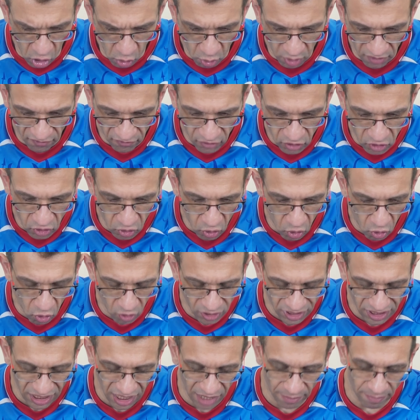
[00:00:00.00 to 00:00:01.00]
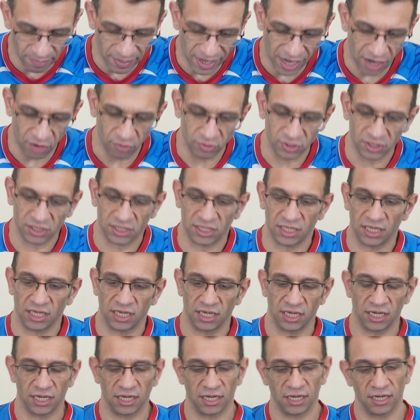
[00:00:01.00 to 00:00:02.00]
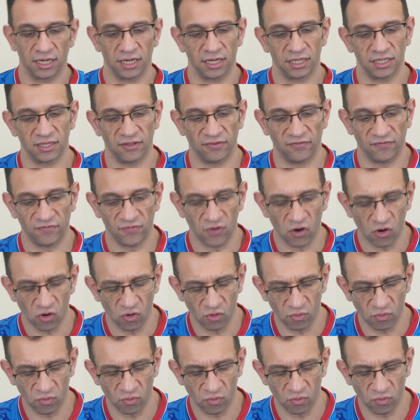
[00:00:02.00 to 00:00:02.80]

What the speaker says: we've talked about the foam,